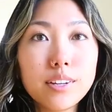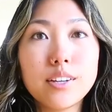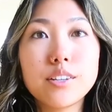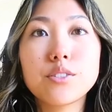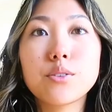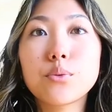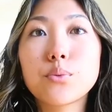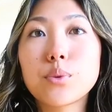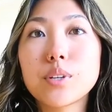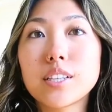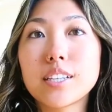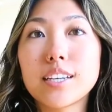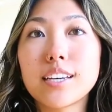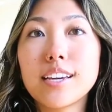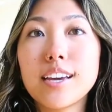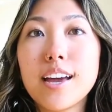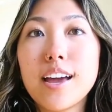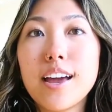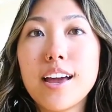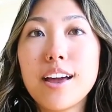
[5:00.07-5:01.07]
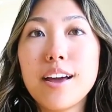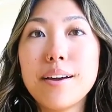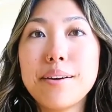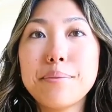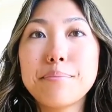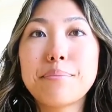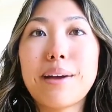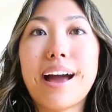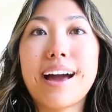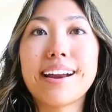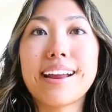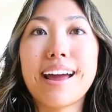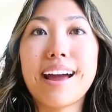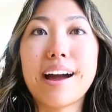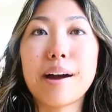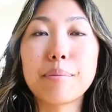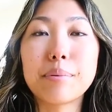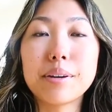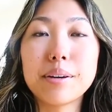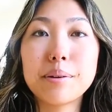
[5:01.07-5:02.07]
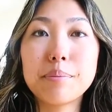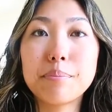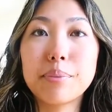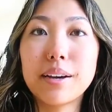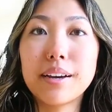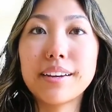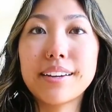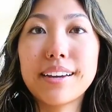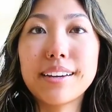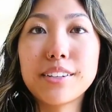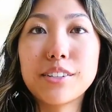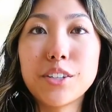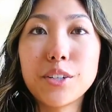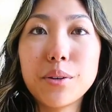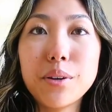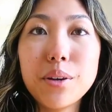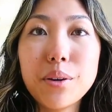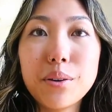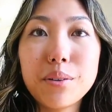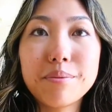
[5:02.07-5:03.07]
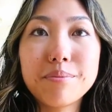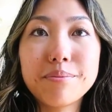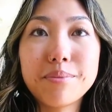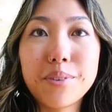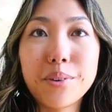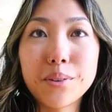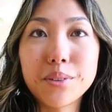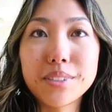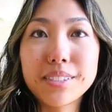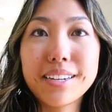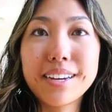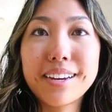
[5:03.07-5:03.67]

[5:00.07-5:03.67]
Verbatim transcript: is a really bad habit, but I do it all the